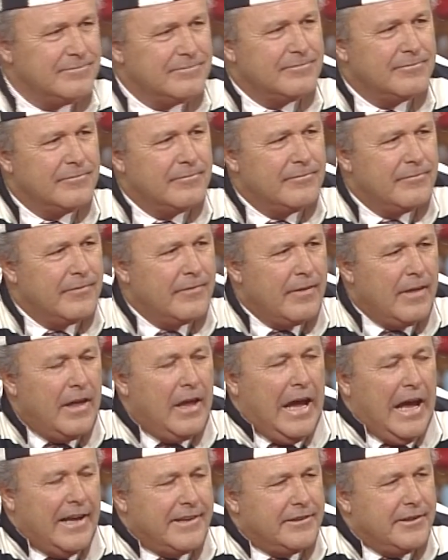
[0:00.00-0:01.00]
of those answers.
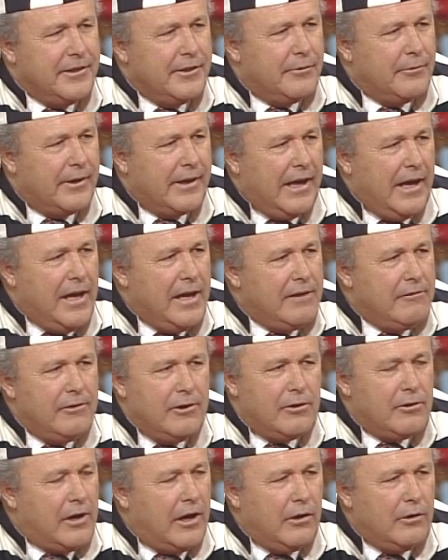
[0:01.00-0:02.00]
I'll tell you what, I
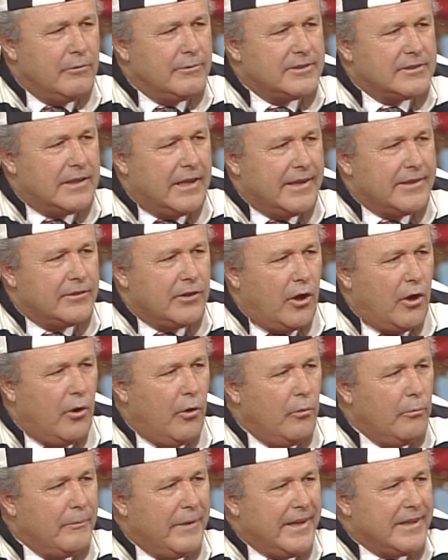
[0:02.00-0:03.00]
real, always like the
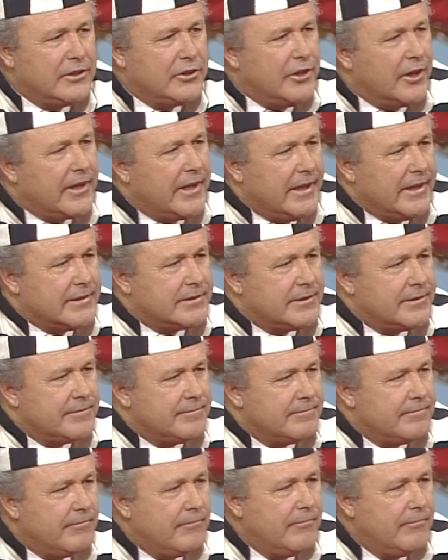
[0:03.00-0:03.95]
homemade cookies. Oh,